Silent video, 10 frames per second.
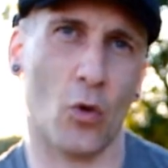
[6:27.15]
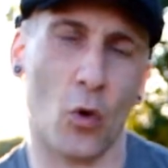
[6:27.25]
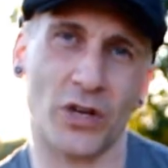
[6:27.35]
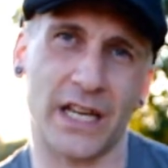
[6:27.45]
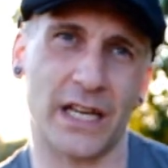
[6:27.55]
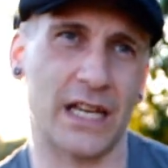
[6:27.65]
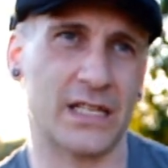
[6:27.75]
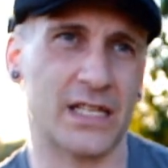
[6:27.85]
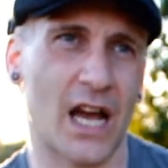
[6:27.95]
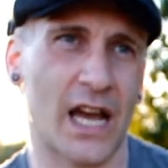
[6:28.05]
organ
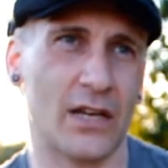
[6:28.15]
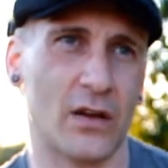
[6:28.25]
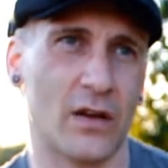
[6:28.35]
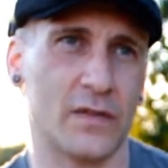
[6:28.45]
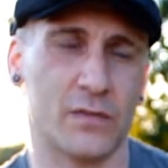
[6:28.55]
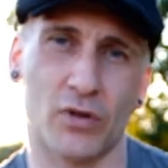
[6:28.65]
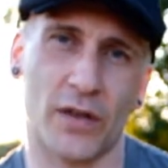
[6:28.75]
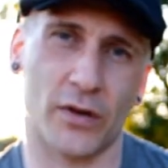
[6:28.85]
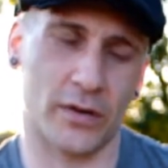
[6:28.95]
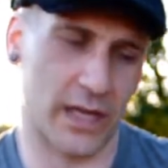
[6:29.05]
inside of his
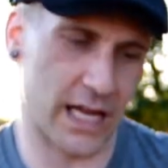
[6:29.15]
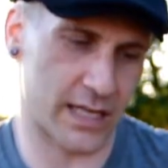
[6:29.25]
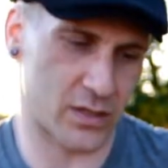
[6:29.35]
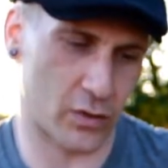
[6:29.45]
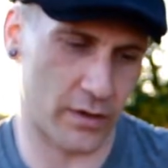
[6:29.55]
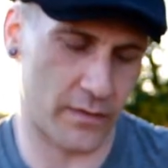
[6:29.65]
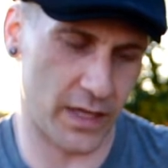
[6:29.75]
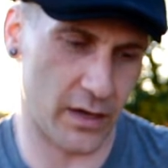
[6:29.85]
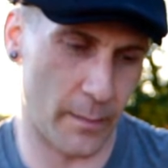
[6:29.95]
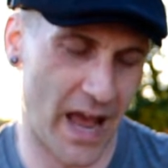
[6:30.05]
brother that has sort of
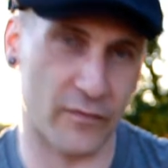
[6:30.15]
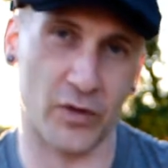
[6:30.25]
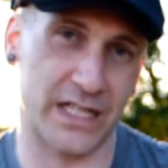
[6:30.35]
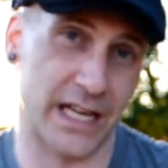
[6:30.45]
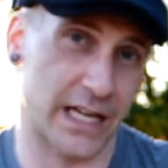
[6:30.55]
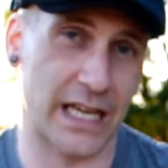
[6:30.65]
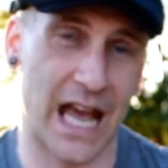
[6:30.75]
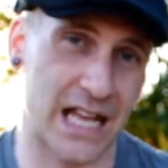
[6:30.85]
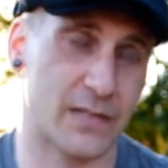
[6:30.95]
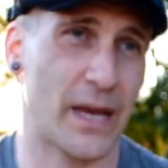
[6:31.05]
the hermaphroditic
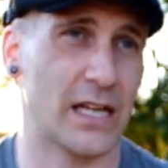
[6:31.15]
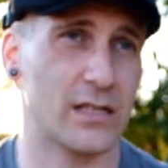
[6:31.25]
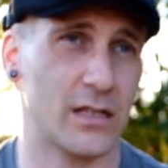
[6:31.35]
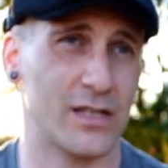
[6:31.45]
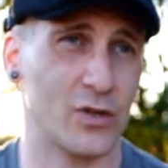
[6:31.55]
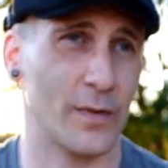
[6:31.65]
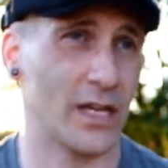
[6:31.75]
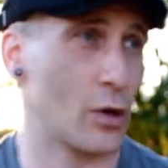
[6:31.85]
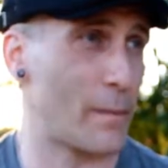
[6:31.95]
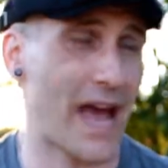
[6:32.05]
aspects,
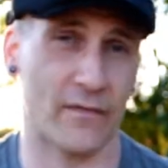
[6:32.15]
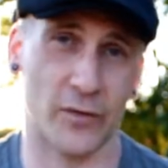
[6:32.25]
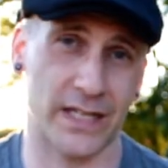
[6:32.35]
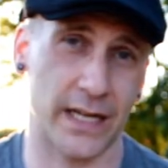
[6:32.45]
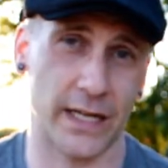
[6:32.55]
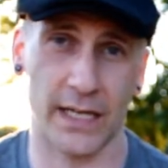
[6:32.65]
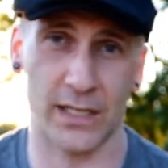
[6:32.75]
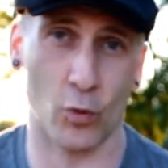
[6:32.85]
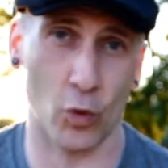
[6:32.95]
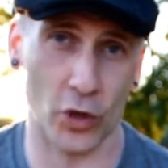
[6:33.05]
assuming hermaphroditic
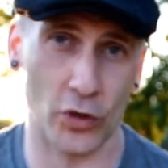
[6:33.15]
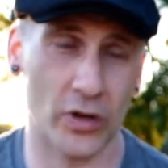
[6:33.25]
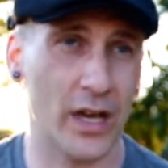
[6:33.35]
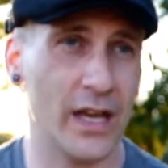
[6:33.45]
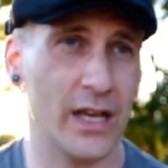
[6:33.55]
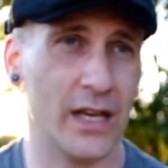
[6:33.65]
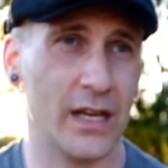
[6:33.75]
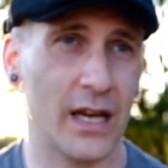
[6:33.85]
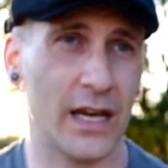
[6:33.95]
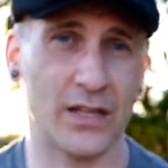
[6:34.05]
is a word.
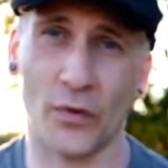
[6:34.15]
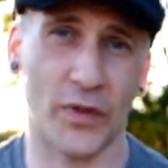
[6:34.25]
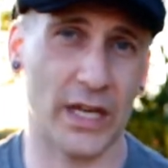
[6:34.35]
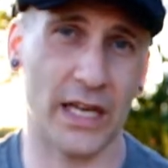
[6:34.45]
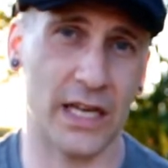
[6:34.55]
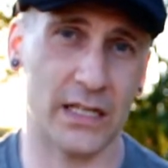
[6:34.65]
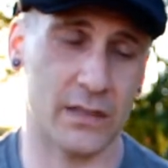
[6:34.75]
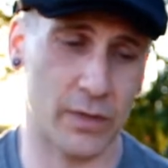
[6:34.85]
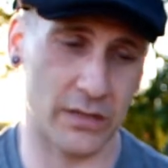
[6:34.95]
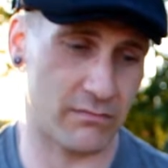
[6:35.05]
I don't think it
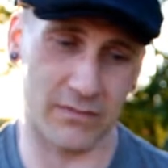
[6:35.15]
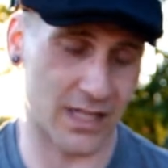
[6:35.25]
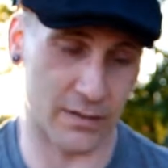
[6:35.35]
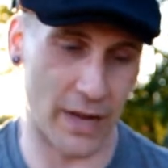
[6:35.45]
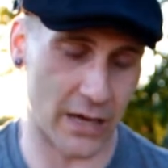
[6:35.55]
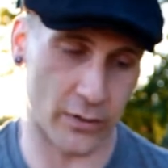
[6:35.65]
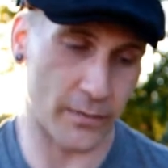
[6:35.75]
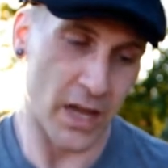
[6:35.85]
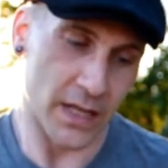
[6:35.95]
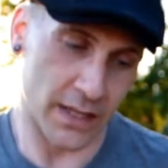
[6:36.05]
is, but it doesn't matter.
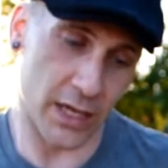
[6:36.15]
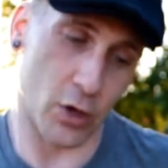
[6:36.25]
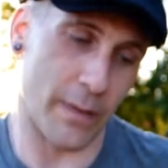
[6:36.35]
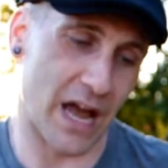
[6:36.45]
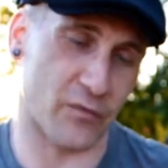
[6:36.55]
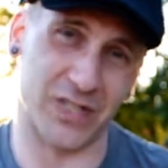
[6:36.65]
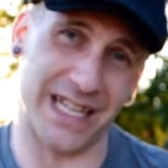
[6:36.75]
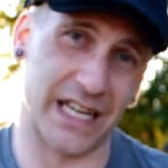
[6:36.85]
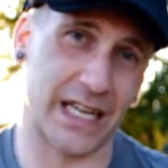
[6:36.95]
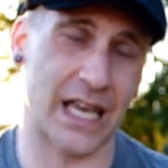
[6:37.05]
The
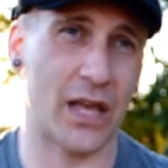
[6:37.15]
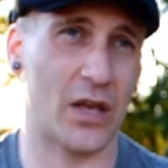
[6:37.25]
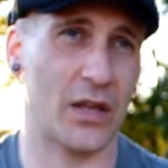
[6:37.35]
hermaphroditic